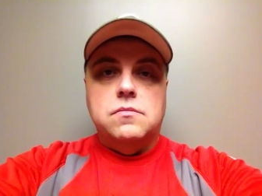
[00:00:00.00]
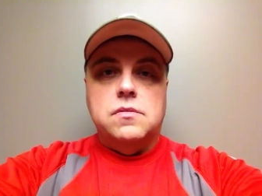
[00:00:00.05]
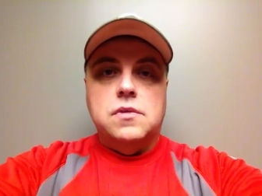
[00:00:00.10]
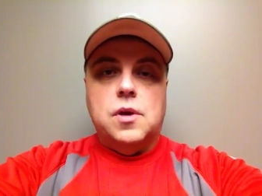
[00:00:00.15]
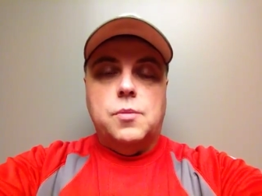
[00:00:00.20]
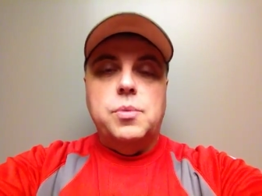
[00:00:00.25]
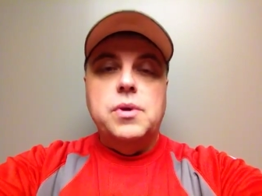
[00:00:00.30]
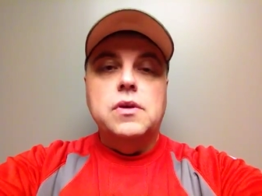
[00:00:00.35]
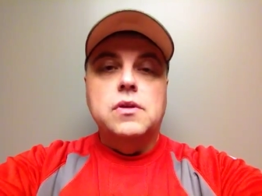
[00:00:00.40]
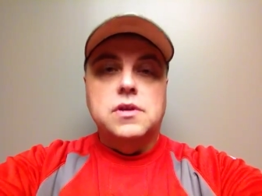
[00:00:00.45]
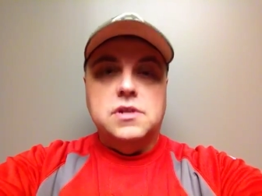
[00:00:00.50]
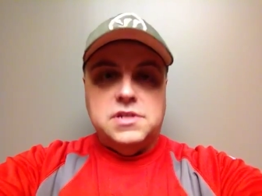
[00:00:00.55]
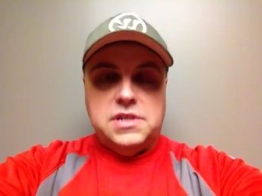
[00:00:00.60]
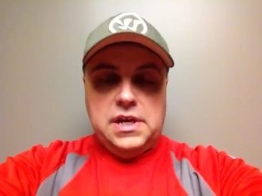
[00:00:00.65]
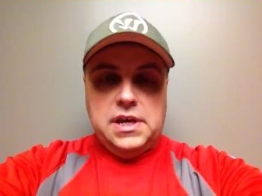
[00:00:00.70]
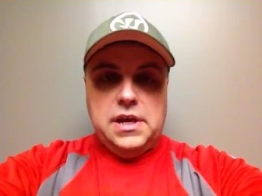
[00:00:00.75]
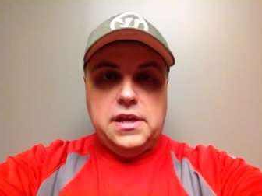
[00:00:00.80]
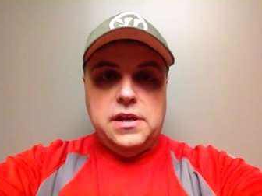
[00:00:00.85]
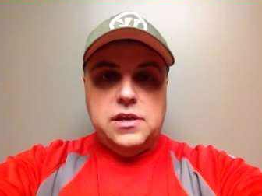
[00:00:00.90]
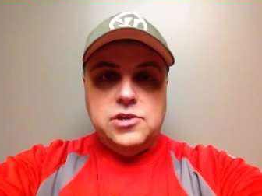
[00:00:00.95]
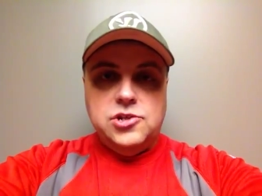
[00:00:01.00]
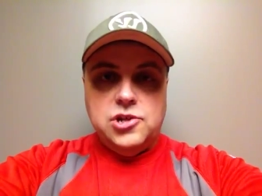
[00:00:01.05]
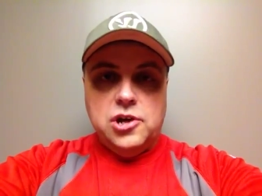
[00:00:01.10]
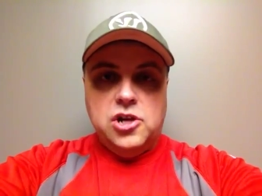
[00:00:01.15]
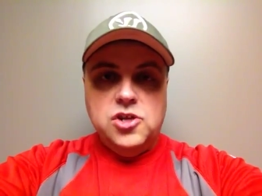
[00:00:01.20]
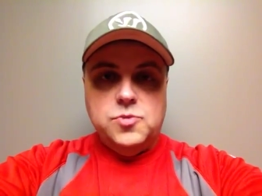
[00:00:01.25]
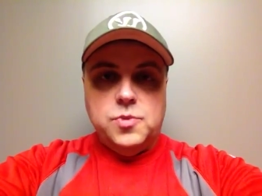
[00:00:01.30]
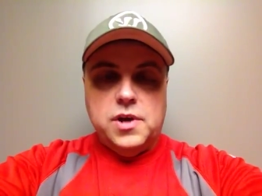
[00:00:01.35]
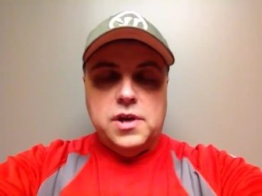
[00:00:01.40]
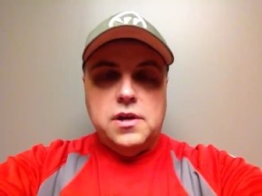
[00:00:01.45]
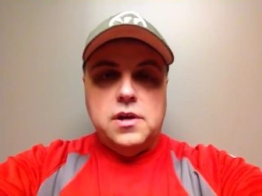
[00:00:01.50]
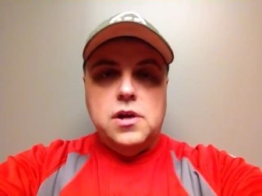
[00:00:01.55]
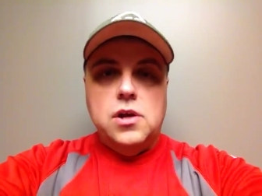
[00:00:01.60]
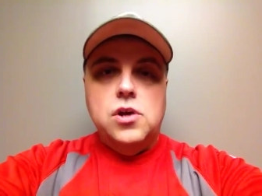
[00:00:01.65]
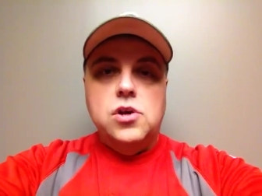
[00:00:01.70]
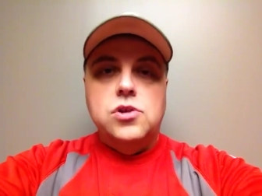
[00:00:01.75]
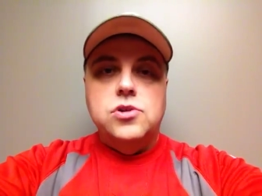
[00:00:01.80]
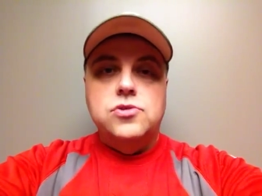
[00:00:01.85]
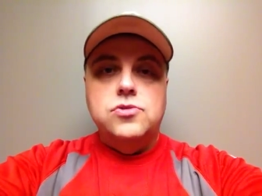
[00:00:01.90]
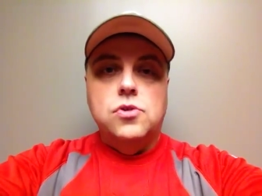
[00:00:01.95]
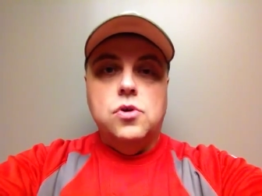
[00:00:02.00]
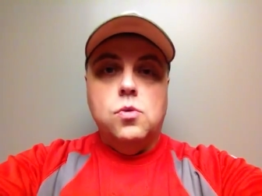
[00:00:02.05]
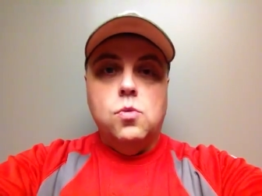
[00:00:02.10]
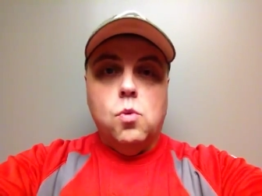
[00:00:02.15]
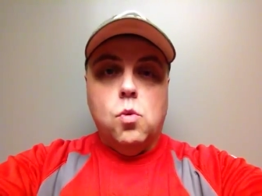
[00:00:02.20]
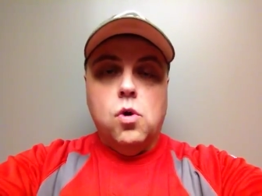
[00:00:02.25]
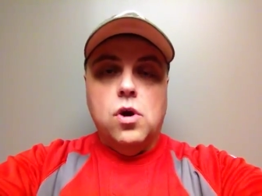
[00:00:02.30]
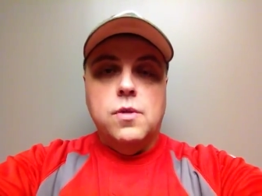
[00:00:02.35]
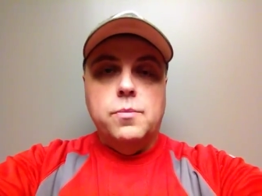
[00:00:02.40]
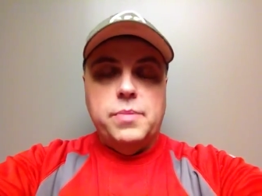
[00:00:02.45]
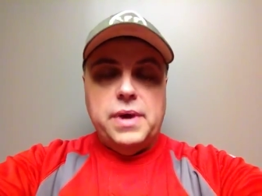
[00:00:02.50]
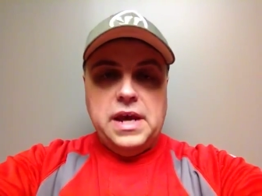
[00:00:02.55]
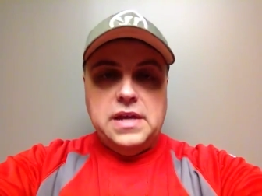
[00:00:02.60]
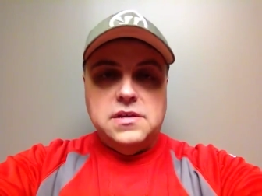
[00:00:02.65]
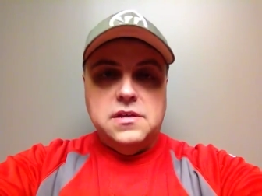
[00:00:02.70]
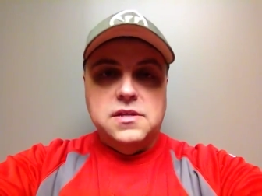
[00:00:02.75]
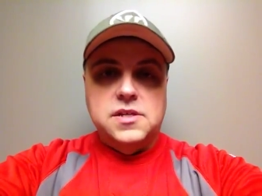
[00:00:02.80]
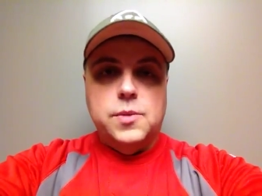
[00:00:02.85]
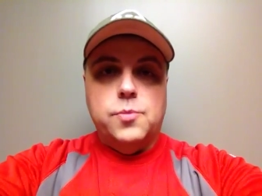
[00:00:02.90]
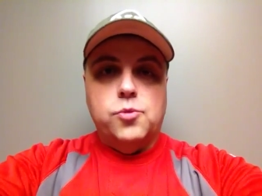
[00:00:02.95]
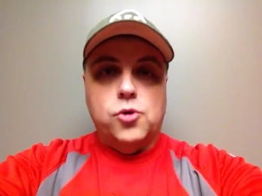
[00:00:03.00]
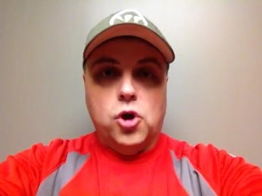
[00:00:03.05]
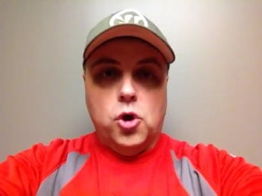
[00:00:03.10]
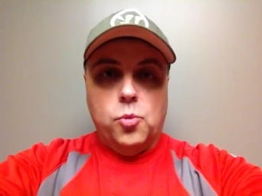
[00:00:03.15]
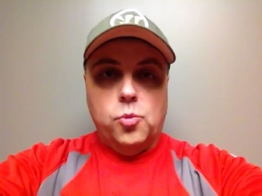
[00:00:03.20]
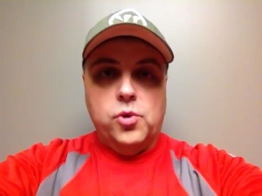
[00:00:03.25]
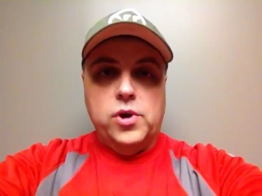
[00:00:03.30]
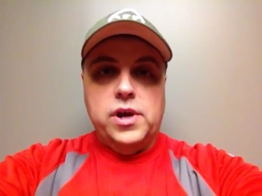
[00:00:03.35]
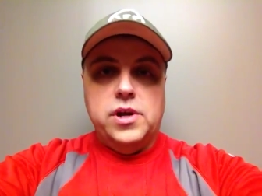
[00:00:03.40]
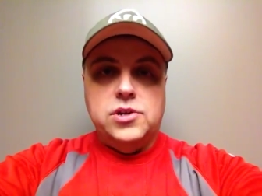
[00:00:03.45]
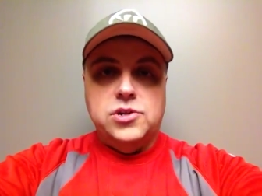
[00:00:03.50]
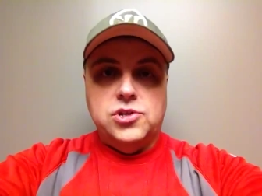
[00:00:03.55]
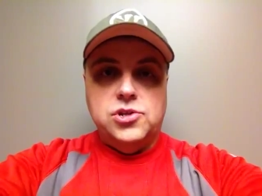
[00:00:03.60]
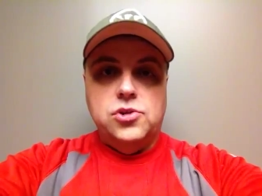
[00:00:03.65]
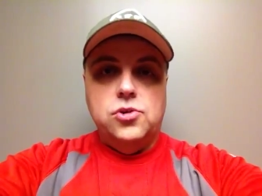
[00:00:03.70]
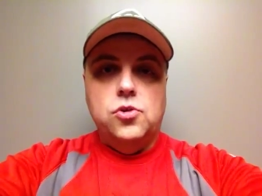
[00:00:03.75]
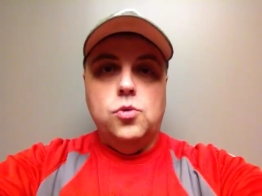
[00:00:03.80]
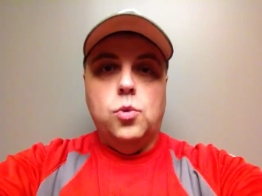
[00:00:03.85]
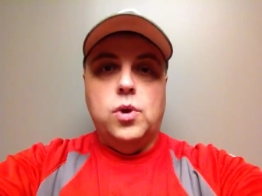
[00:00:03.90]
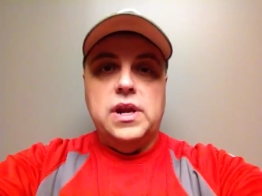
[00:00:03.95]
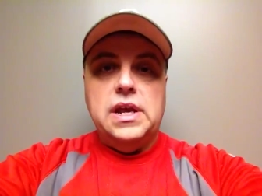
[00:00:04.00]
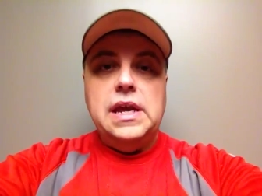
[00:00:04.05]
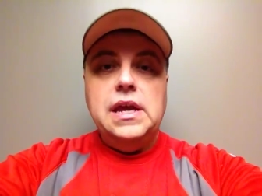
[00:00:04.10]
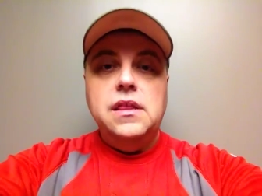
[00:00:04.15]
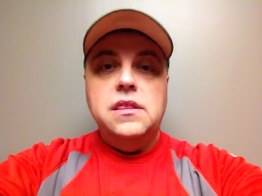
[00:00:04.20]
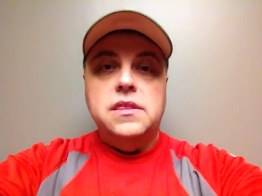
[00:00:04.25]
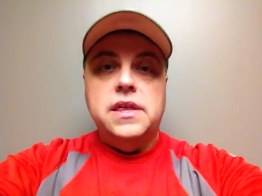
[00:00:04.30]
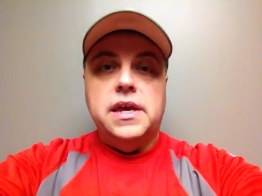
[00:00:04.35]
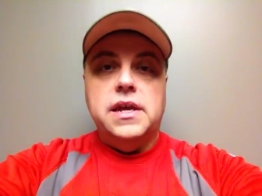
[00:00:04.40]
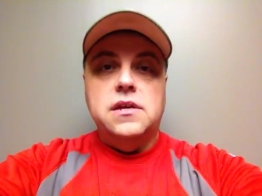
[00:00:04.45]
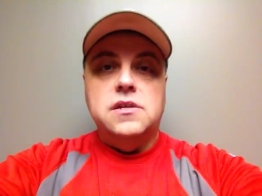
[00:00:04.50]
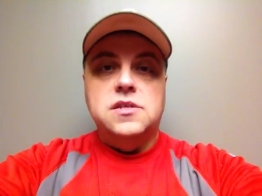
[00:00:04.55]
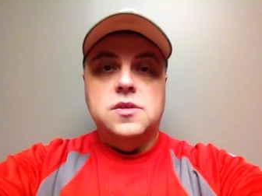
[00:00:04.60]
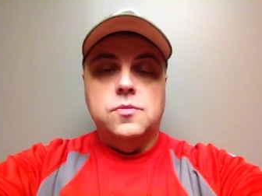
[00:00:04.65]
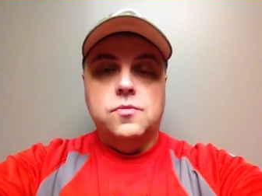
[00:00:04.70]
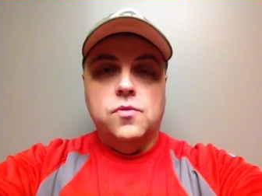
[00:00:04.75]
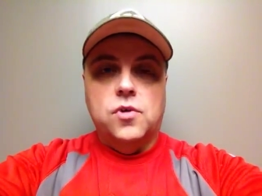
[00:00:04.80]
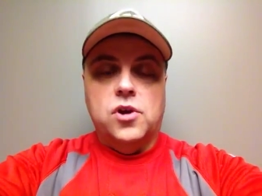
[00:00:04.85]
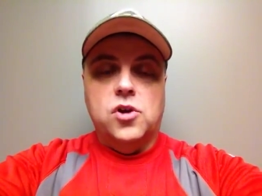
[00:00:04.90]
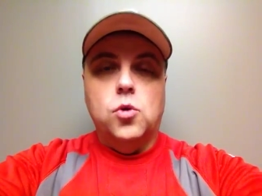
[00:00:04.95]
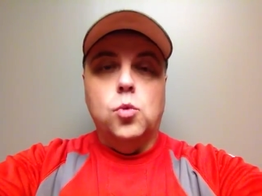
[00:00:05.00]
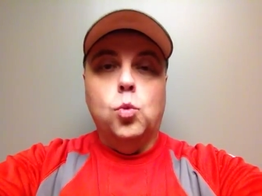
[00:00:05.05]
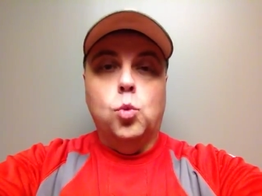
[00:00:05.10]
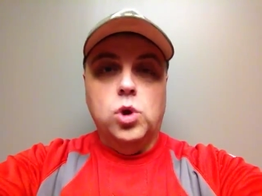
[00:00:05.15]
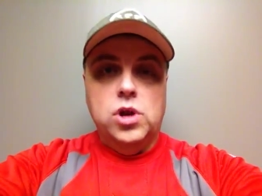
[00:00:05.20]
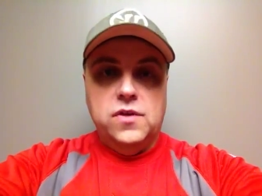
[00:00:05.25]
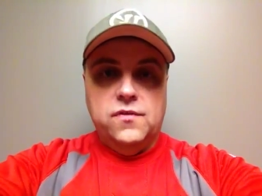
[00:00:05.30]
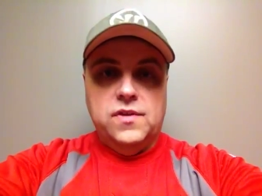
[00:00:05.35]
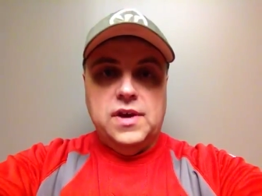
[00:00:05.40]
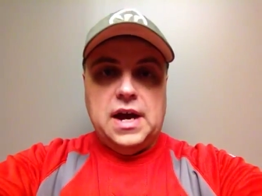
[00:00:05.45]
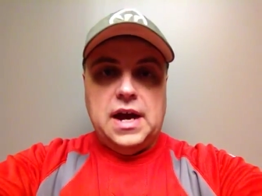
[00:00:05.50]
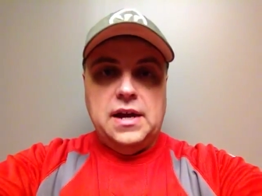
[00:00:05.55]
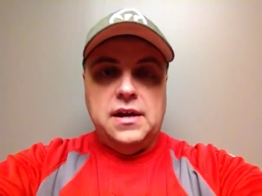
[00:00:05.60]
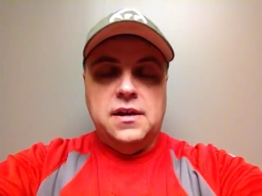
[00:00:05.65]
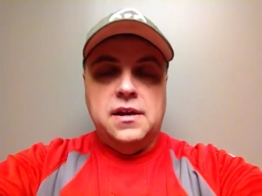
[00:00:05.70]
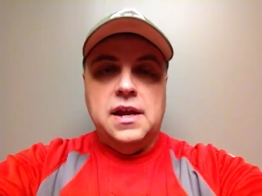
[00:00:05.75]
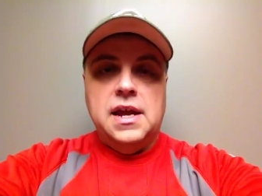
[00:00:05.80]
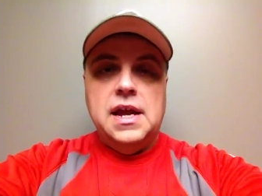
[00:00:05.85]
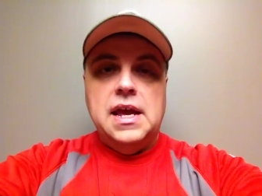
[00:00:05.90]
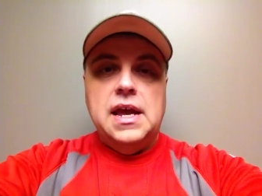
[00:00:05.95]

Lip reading: ability in his judgment to award bases appropriate to what he thinks the runner would have gotten